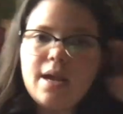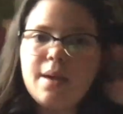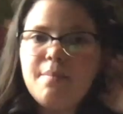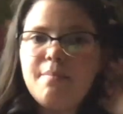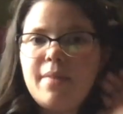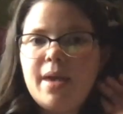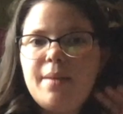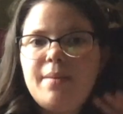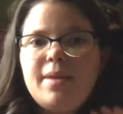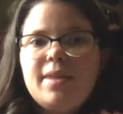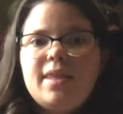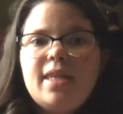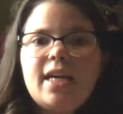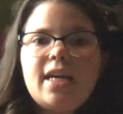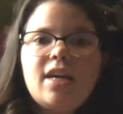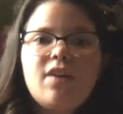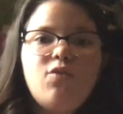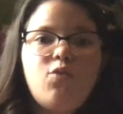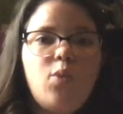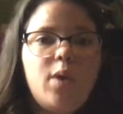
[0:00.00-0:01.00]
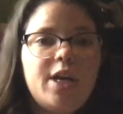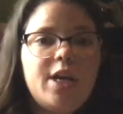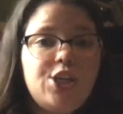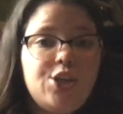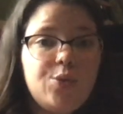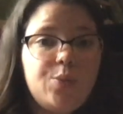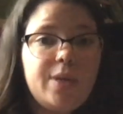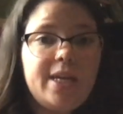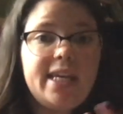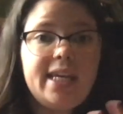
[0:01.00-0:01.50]
Maybe think of what
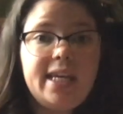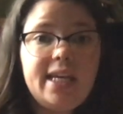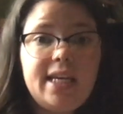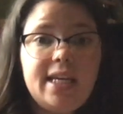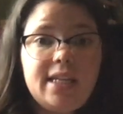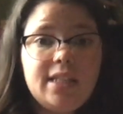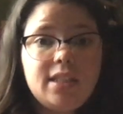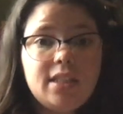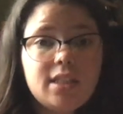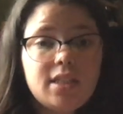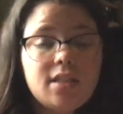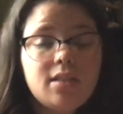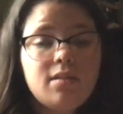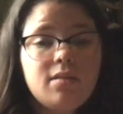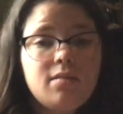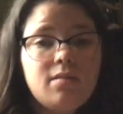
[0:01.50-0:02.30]
you eat.